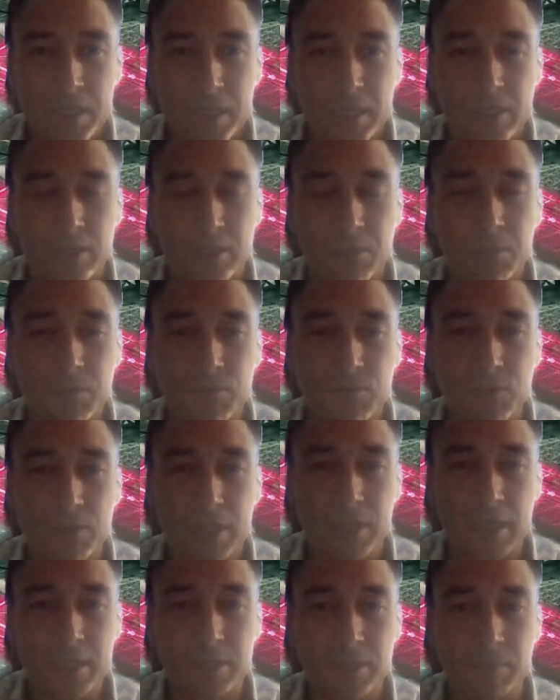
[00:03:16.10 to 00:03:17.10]
And some of you
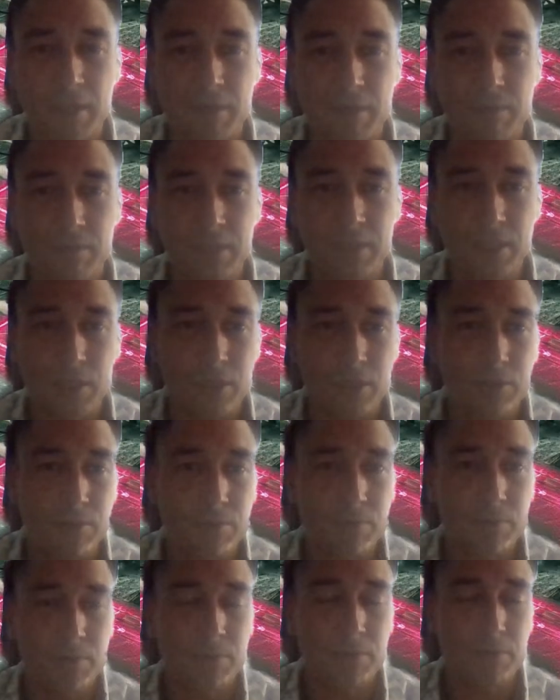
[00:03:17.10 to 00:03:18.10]
guys might think,
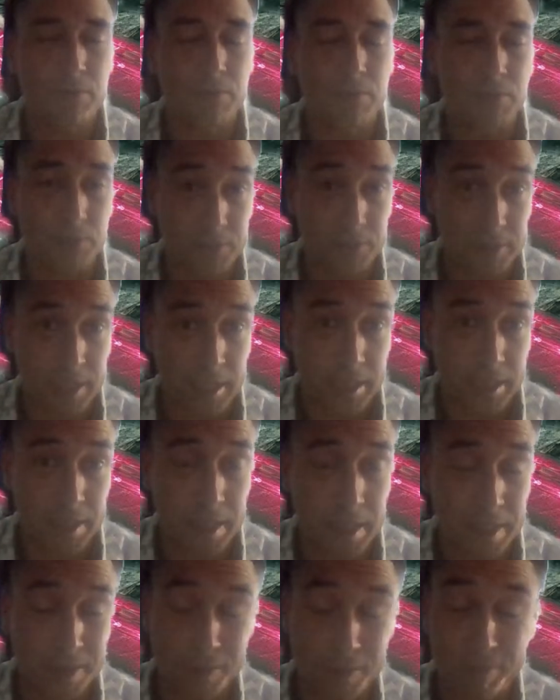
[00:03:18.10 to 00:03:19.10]
oh, or say,
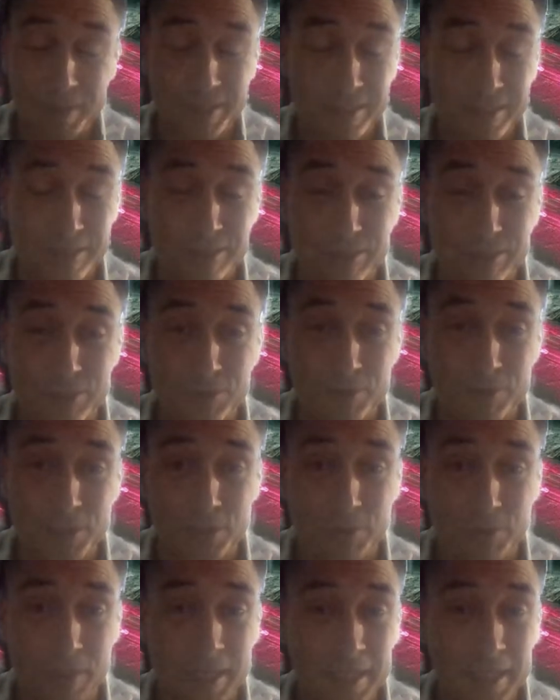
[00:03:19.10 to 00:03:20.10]
hey, your business is doing
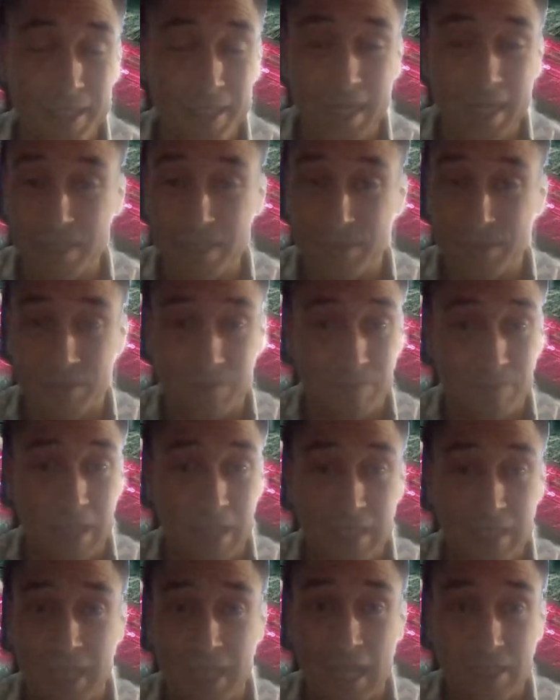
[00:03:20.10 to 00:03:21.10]
great, and that's
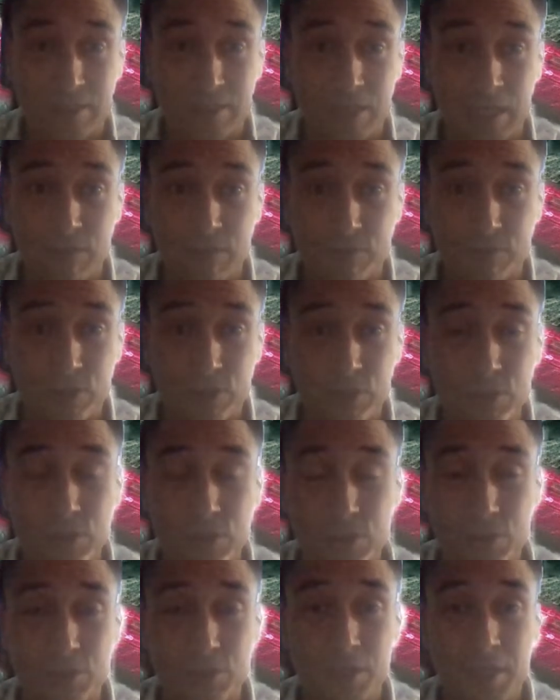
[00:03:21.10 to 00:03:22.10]
hats off to
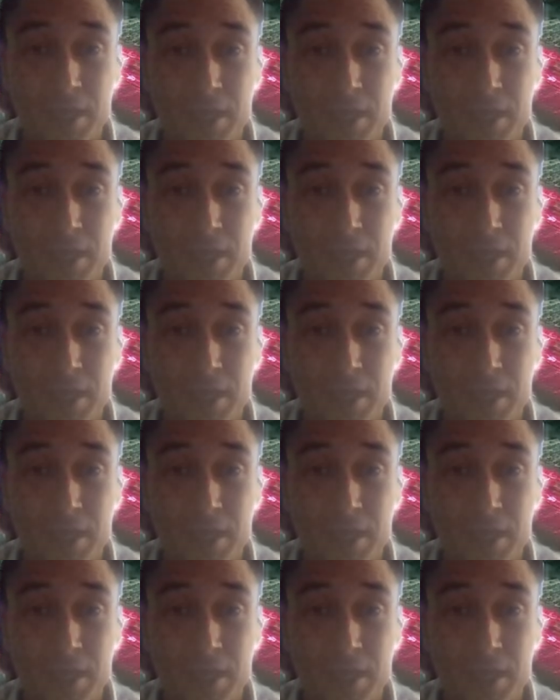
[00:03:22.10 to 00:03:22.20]
you.